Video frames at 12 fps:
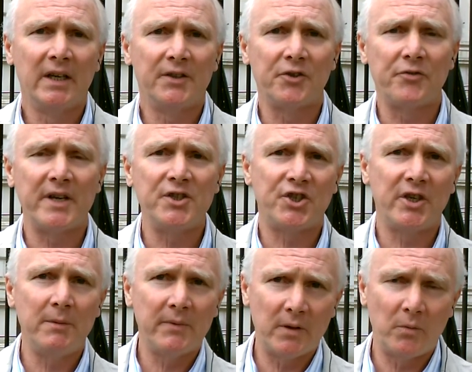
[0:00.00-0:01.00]
And the
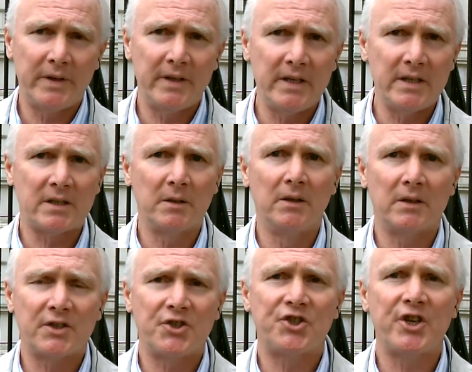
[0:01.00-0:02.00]
regime that we need to
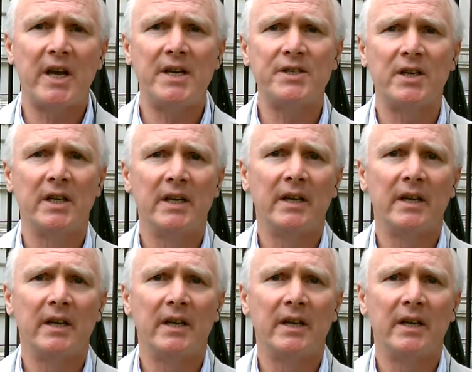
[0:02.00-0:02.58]
look to change